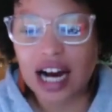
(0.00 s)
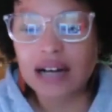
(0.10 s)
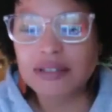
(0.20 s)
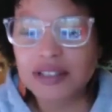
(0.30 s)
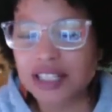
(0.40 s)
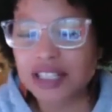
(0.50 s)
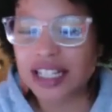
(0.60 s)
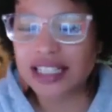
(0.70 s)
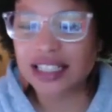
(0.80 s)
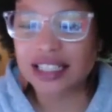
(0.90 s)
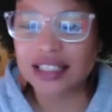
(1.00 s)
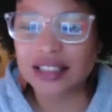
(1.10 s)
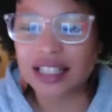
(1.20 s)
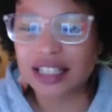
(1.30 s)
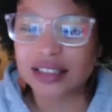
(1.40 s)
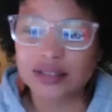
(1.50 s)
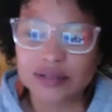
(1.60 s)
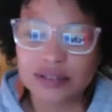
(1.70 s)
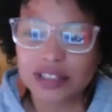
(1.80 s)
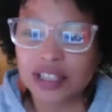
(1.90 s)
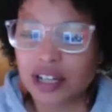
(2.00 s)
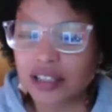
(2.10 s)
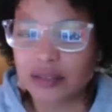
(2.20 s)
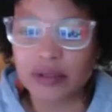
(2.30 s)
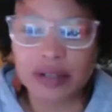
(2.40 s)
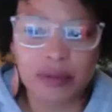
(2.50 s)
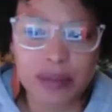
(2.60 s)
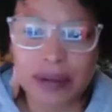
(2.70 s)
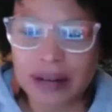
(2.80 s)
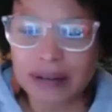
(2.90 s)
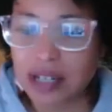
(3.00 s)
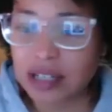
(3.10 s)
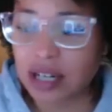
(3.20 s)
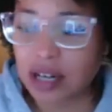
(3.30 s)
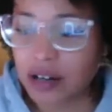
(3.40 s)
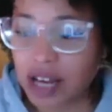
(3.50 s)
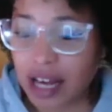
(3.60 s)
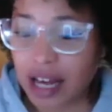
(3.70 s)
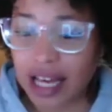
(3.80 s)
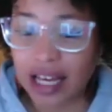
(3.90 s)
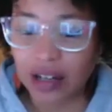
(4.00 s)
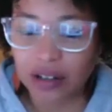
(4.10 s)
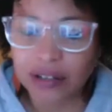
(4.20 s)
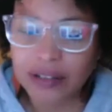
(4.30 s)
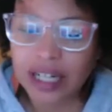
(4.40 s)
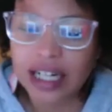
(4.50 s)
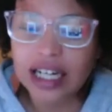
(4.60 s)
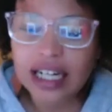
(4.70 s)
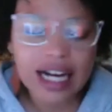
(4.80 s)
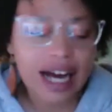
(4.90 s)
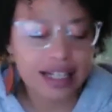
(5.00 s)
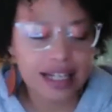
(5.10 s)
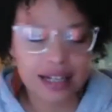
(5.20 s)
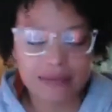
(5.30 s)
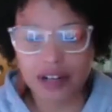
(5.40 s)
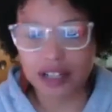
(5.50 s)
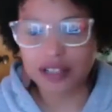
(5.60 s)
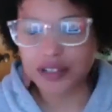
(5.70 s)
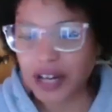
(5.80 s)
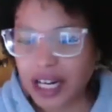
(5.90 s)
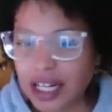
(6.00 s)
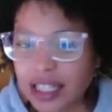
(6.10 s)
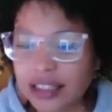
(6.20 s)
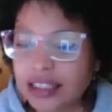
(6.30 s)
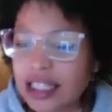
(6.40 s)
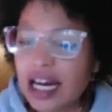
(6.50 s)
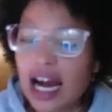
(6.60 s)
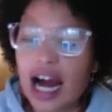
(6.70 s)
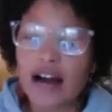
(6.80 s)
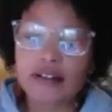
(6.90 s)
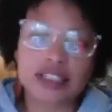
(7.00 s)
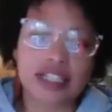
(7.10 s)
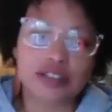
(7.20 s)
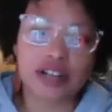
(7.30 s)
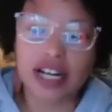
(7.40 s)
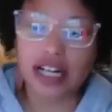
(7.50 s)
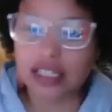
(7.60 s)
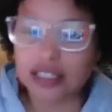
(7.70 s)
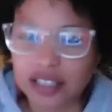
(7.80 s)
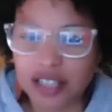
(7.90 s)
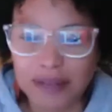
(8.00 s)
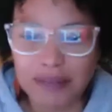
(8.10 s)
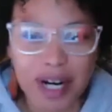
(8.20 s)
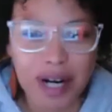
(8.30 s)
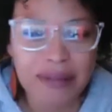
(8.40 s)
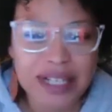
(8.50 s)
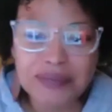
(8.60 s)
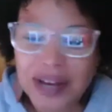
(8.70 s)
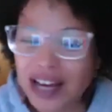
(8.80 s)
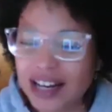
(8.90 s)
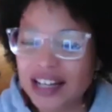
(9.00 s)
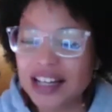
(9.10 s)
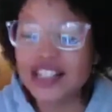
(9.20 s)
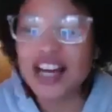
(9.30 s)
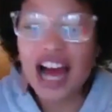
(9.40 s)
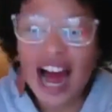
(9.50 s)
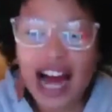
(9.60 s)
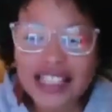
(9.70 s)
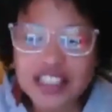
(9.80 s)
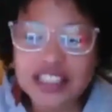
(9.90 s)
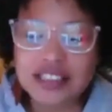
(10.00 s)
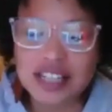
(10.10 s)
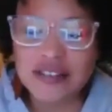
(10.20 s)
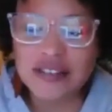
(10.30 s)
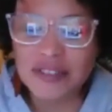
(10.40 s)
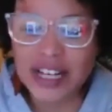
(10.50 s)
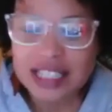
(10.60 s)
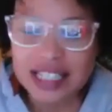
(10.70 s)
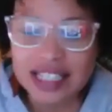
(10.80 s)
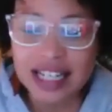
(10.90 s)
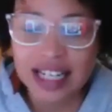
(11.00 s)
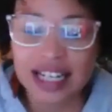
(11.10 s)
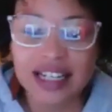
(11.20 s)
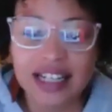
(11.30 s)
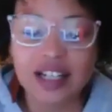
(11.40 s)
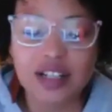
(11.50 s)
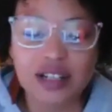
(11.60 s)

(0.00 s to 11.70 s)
I'm so glad I did this. You know, like when the pandemic started, I was like, okay, I can't go nowhere. I signed up for all these trainings. I was like trying to sharpen up my Spanish. I just invested in